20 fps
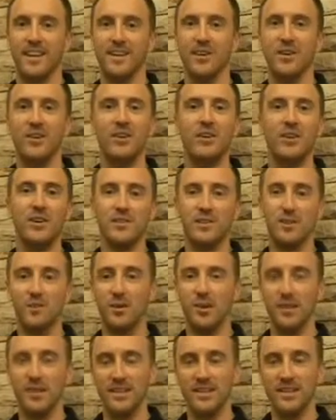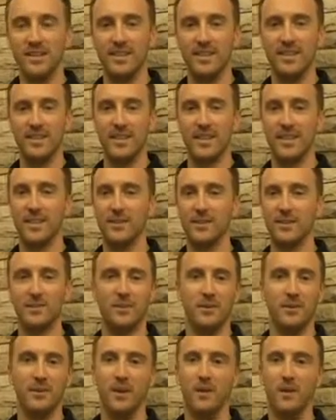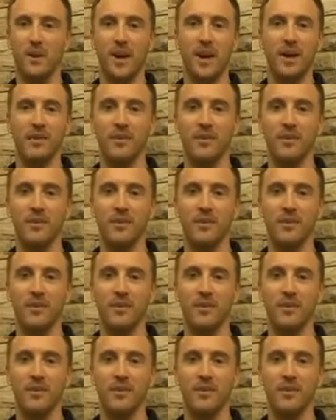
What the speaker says: A lot of guys look at, going